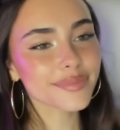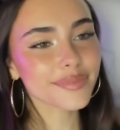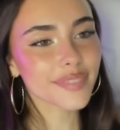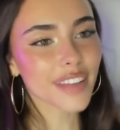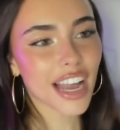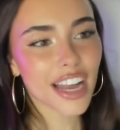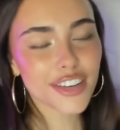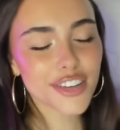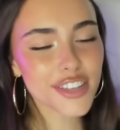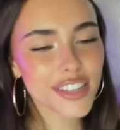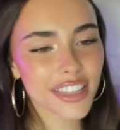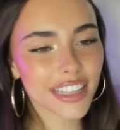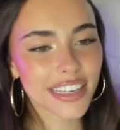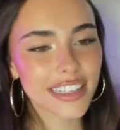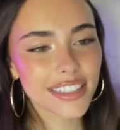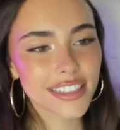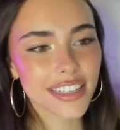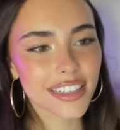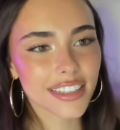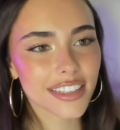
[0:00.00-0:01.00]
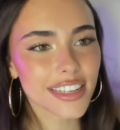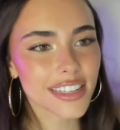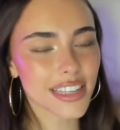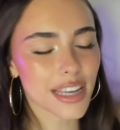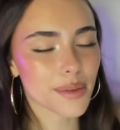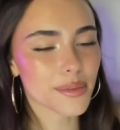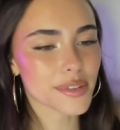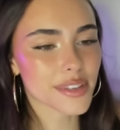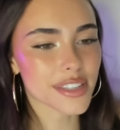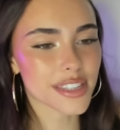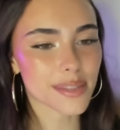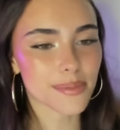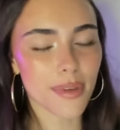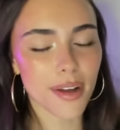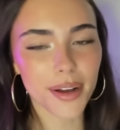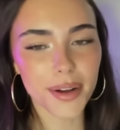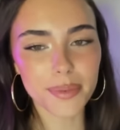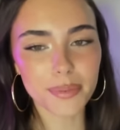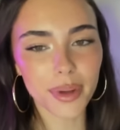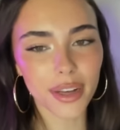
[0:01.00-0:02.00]
I just landed on this. I was
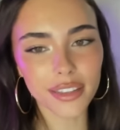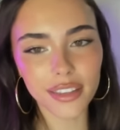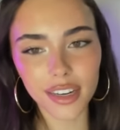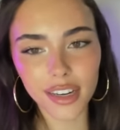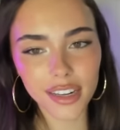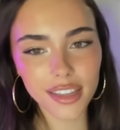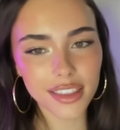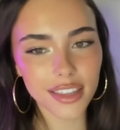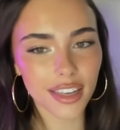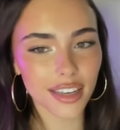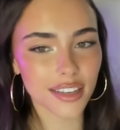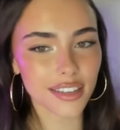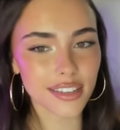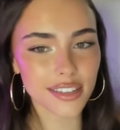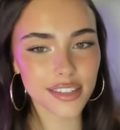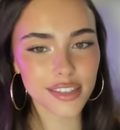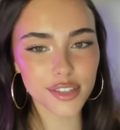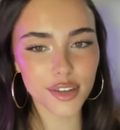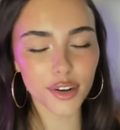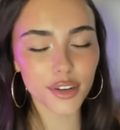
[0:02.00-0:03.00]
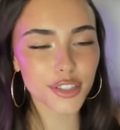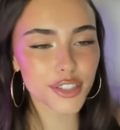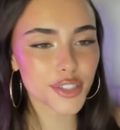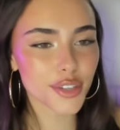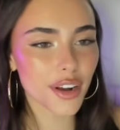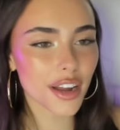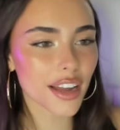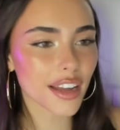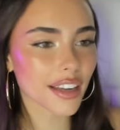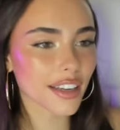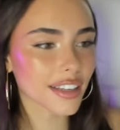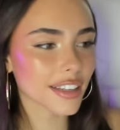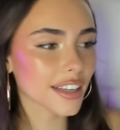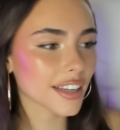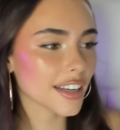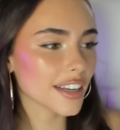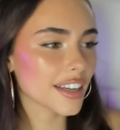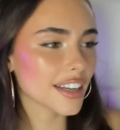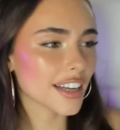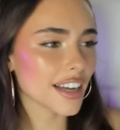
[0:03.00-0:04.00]
inspired by a lot of things Star Trek,
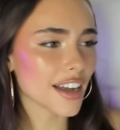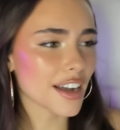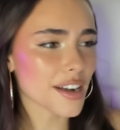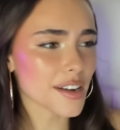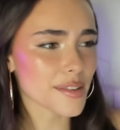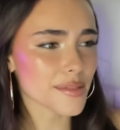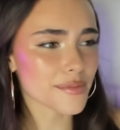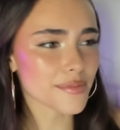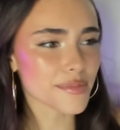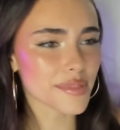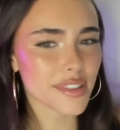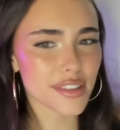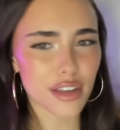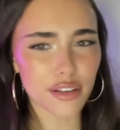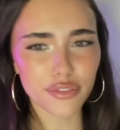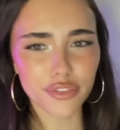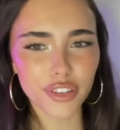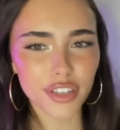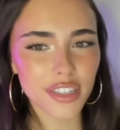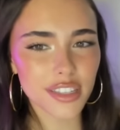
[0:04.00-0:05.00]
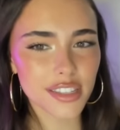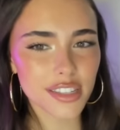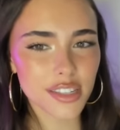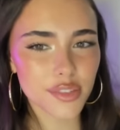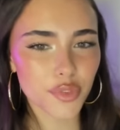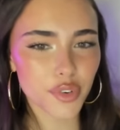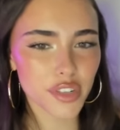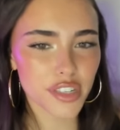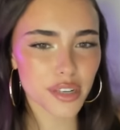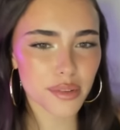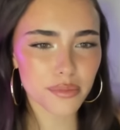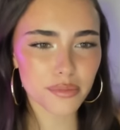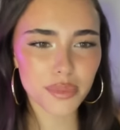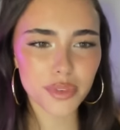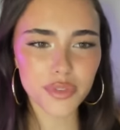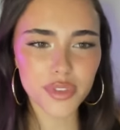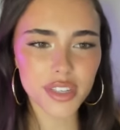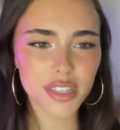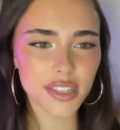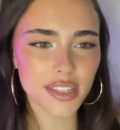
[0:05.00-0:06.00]
um, Severance for some
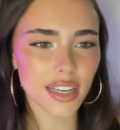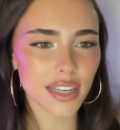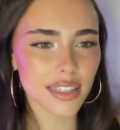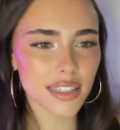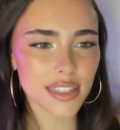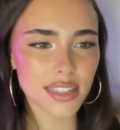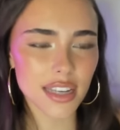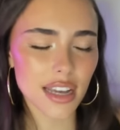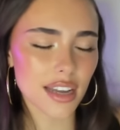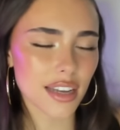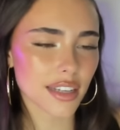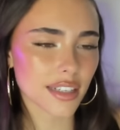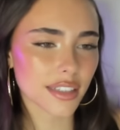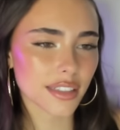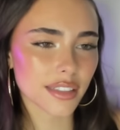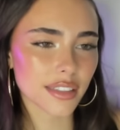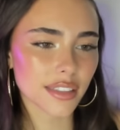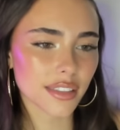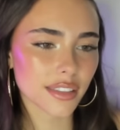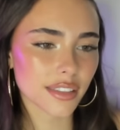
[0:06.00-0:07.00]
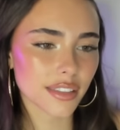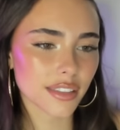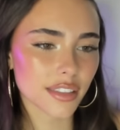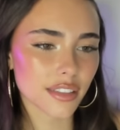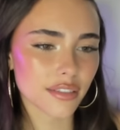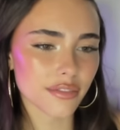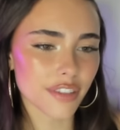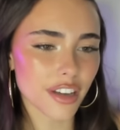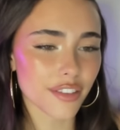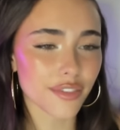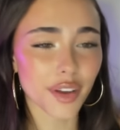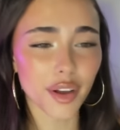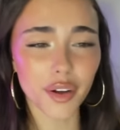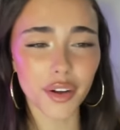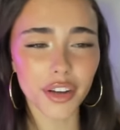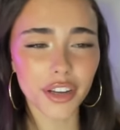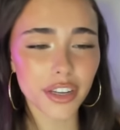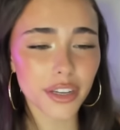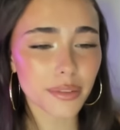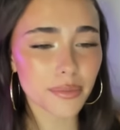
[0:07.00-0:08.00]
of the set design
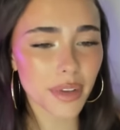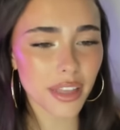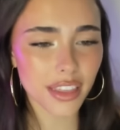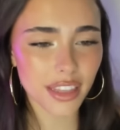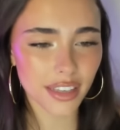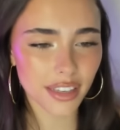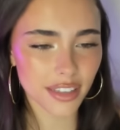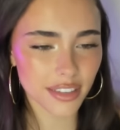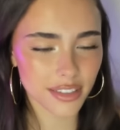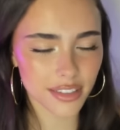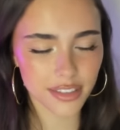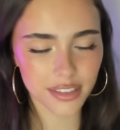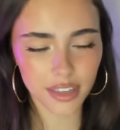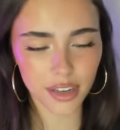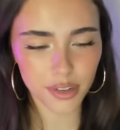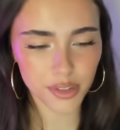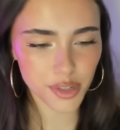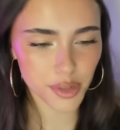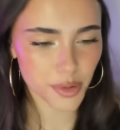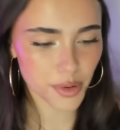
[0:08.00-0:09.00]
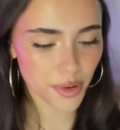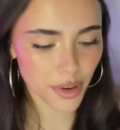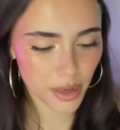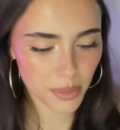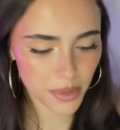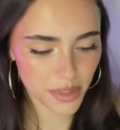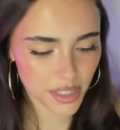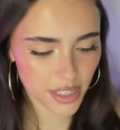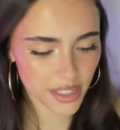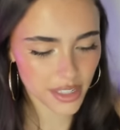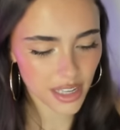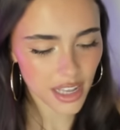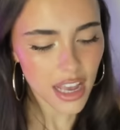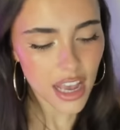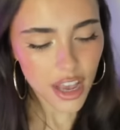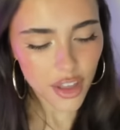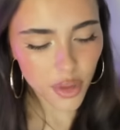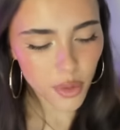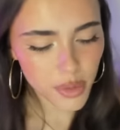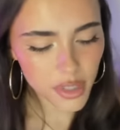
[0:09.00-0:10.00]
Vivarium, I think, is also incredible set
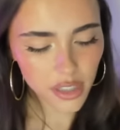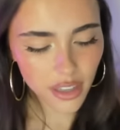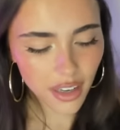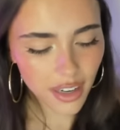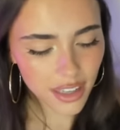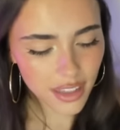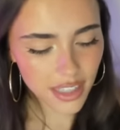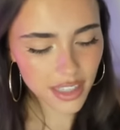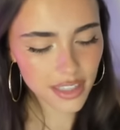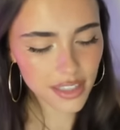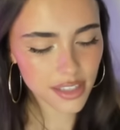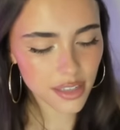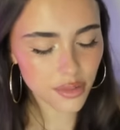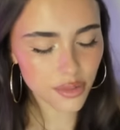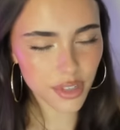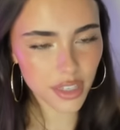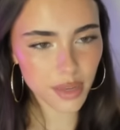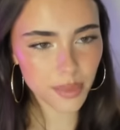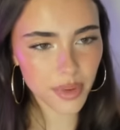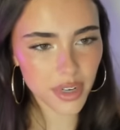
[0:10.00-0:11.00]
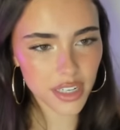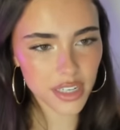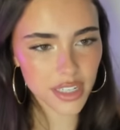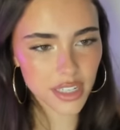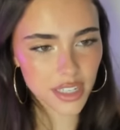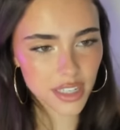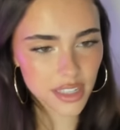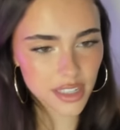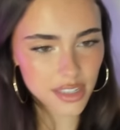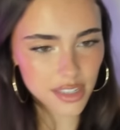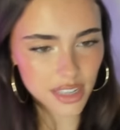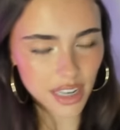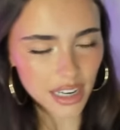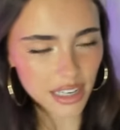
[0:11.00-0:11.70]
There was a lot of things that really went into this.